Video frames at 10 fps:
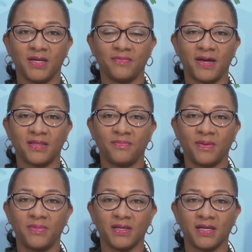made by the
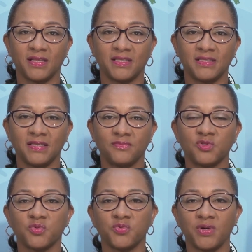public health team
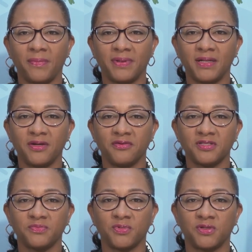to rapidly
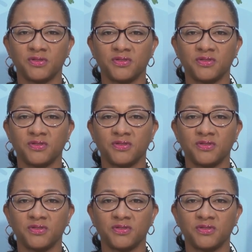respond